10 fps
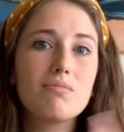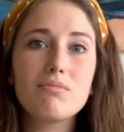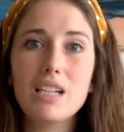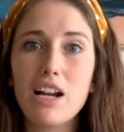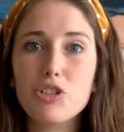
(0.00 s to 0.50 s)

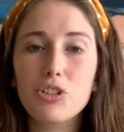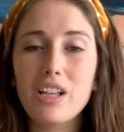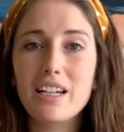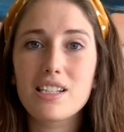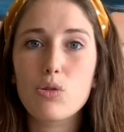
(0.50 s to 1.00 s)
Natural
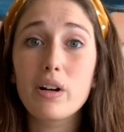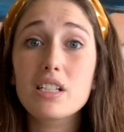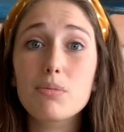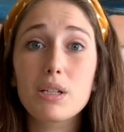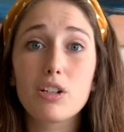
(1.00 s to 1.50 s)
light is going
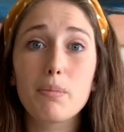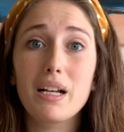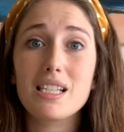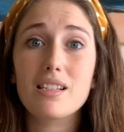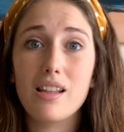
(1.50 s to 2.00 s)
to be your
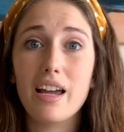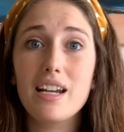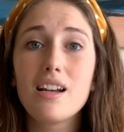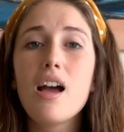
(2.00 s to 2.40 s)
best light,